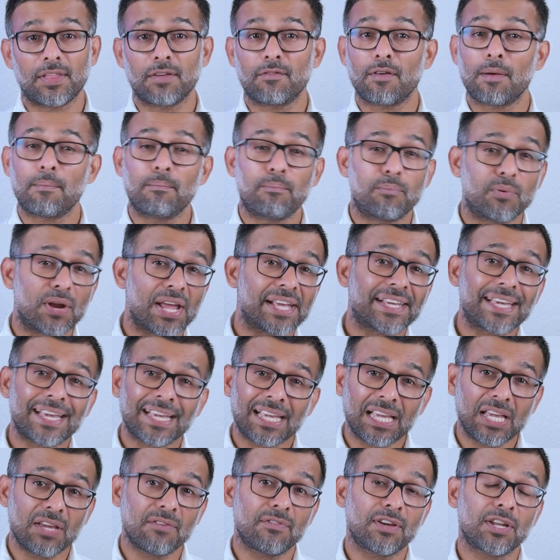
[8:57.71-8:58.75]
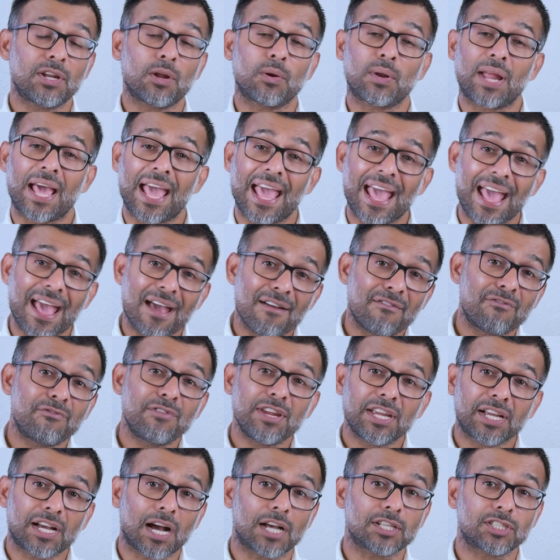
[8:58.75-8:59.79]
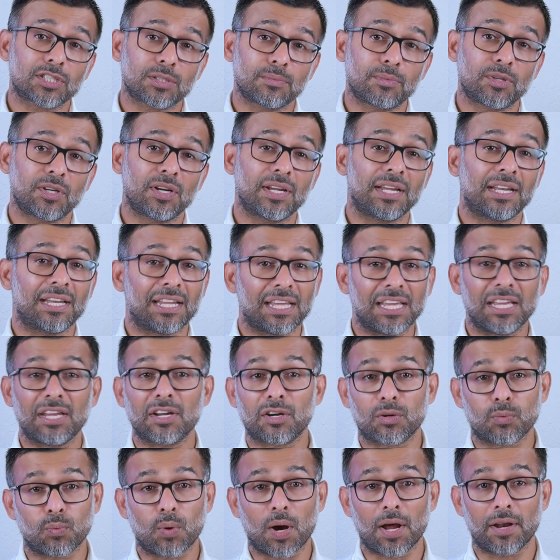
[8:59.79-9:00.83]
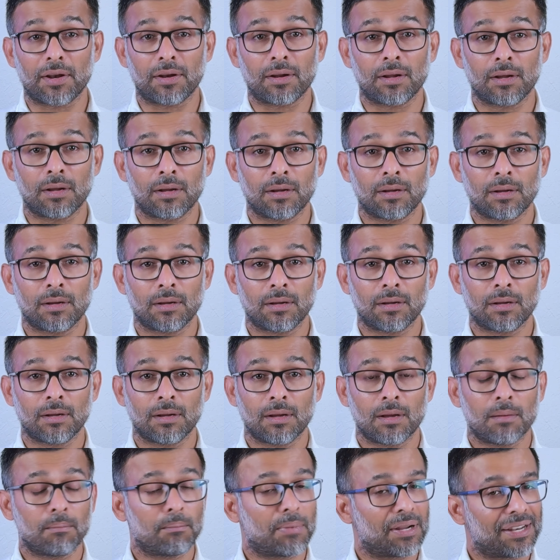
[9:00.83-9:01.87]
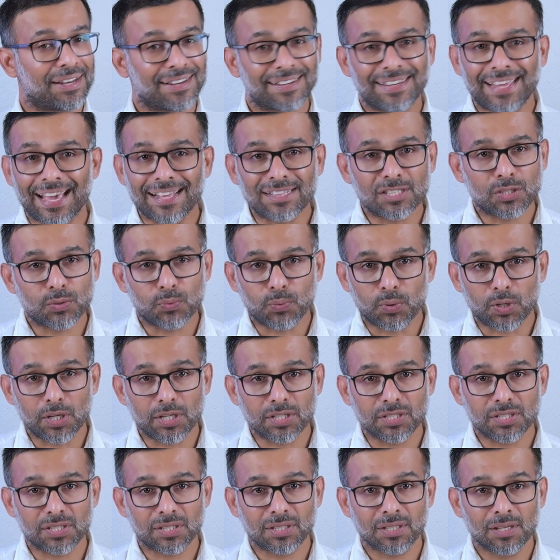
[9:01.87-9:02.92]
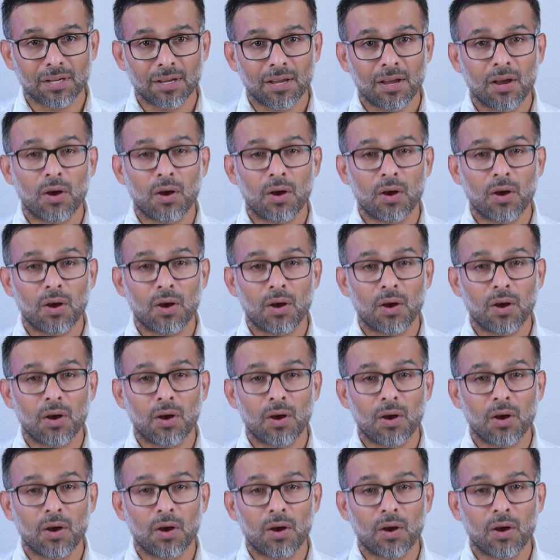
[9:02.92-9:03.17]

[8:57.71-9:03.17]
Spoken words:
They were breaking even on every customer in year 1. But it gets worse.